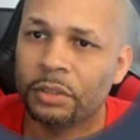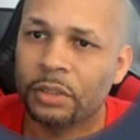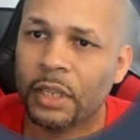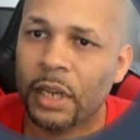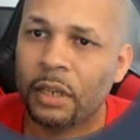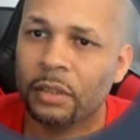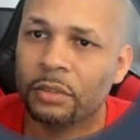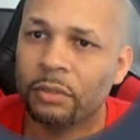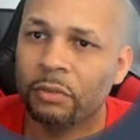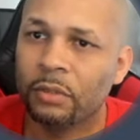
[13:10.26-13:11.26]
your
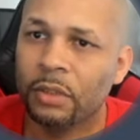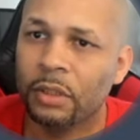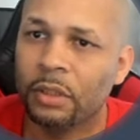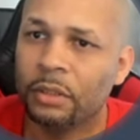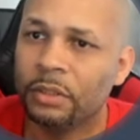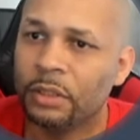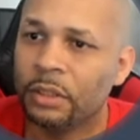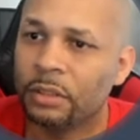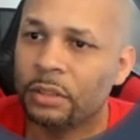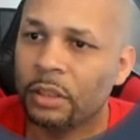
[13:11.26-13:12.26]
styles. You see
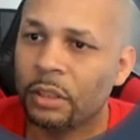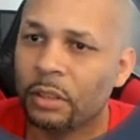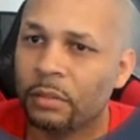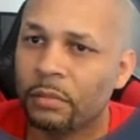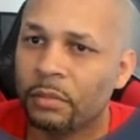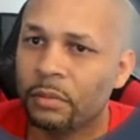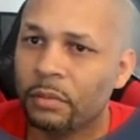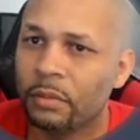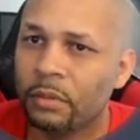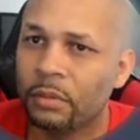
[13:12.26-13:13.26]
this curve
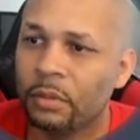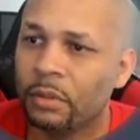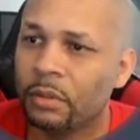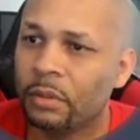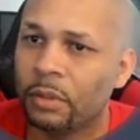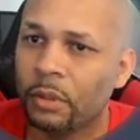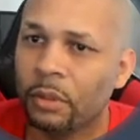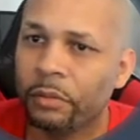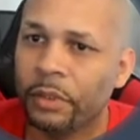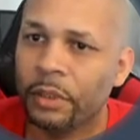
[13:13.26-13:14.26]

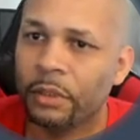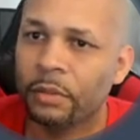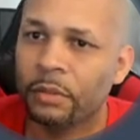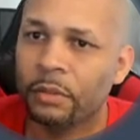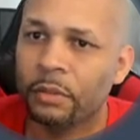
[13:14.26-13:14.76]
here?